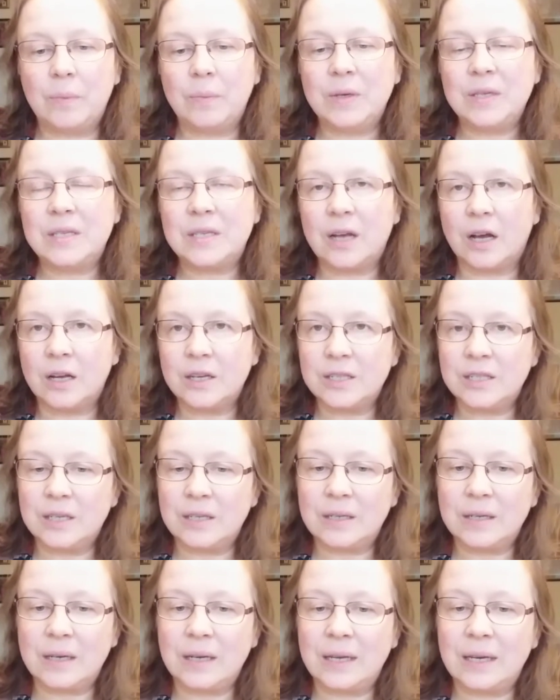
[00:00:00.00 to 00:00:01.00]
we
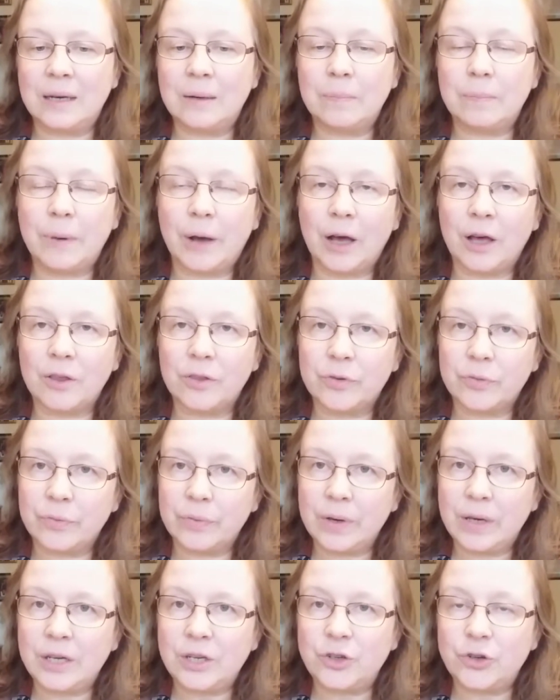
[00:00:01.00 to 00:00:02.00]
started in bar
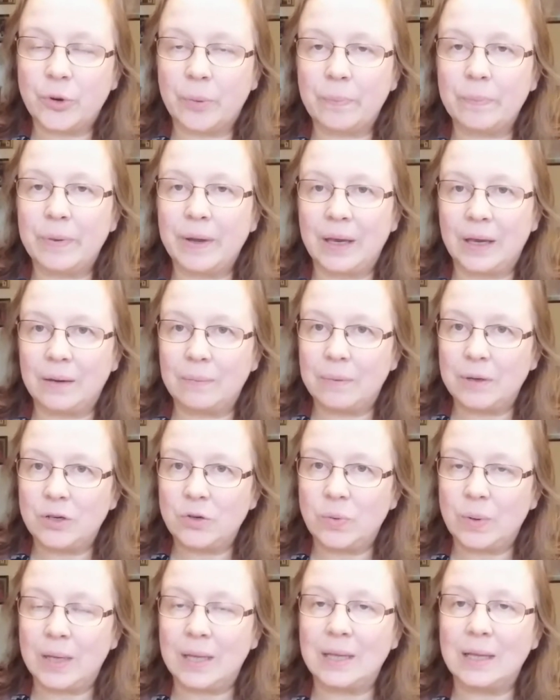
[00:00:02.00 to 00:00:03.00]
3, jumping
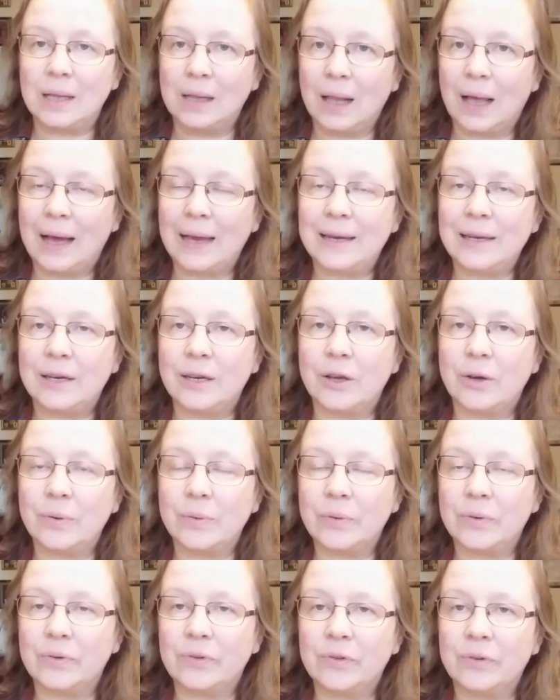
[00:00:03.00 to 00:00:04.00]
between the line
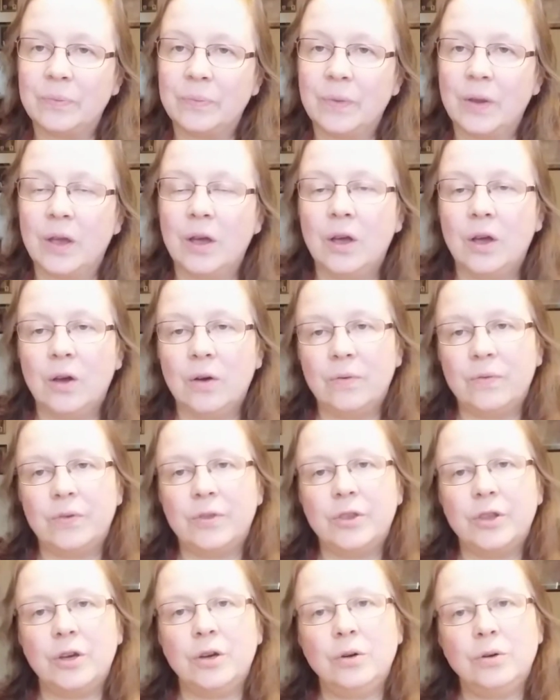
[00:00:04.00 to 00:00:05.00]
notes. For
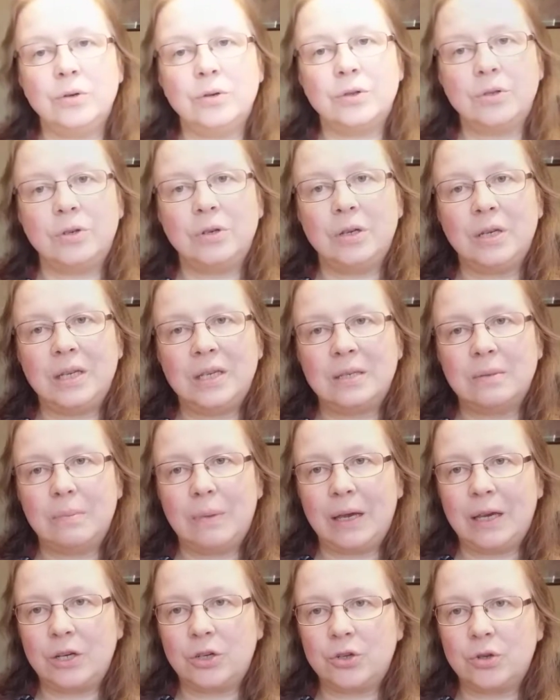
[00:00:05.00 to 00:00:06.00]
those, you need to
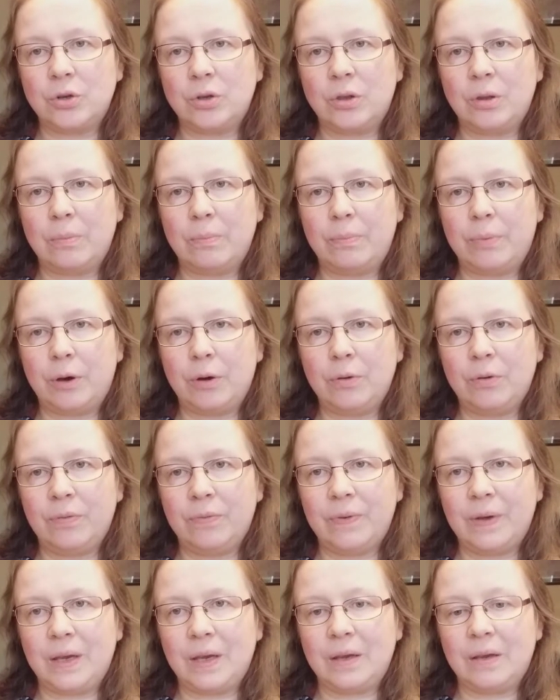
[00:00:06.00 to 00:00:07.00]
make sure that both
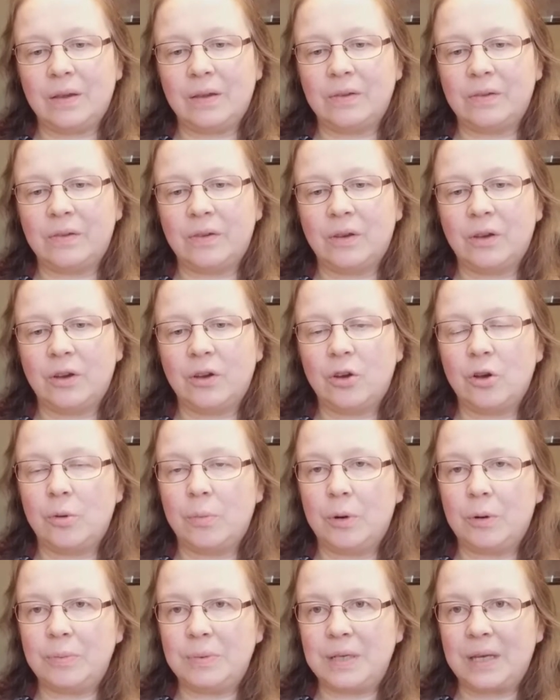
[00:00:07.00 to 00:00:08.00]
fingers come
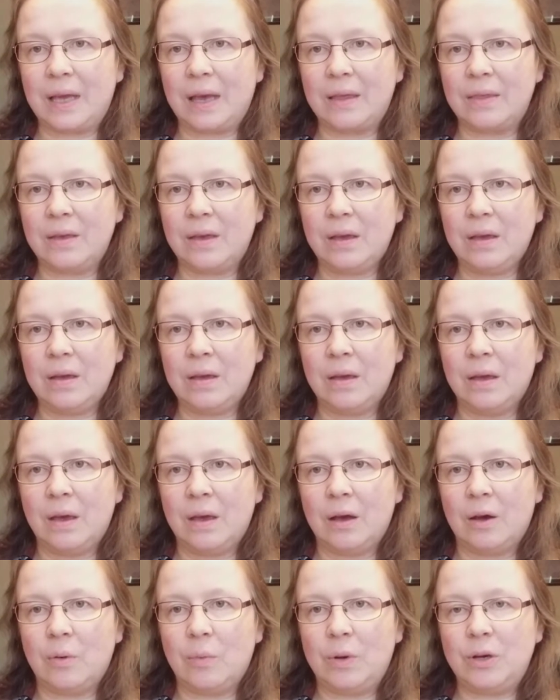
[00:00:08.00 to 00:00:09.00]
up together,
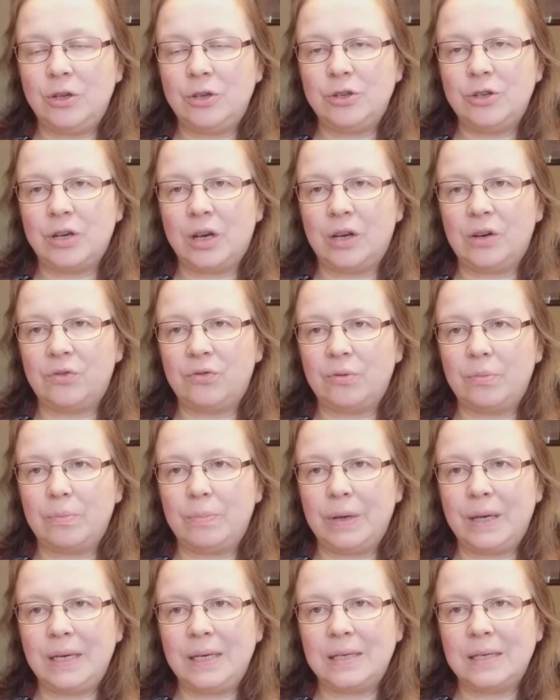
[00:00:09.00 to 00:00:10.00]
and when you change from
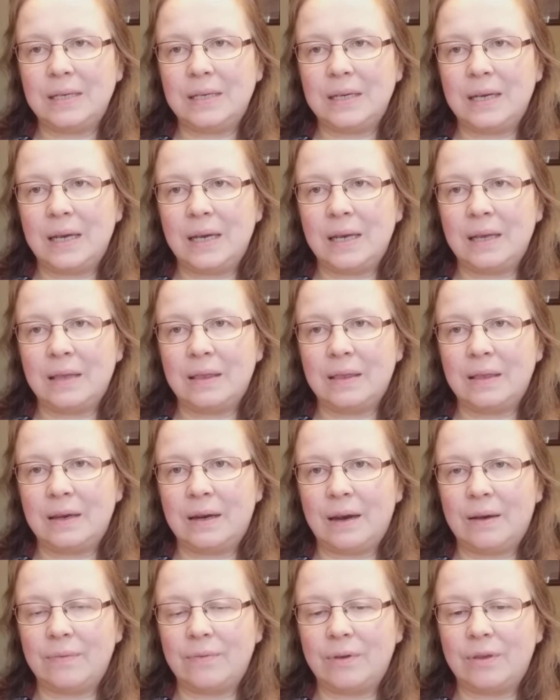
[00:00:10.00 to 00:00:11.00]
B to D, that
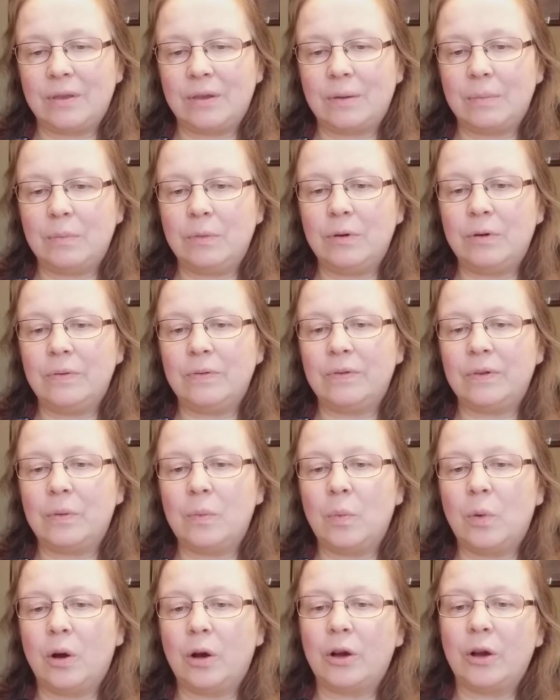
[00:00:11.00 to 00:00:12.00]
everything moves in
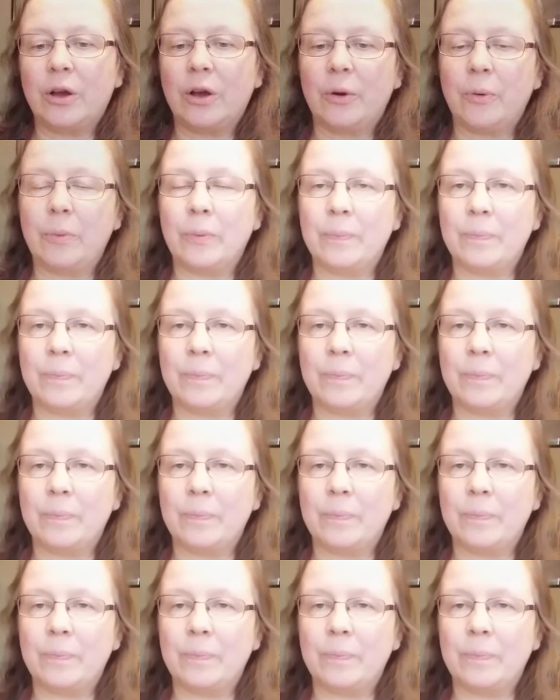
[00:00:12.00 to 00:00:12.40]
one go.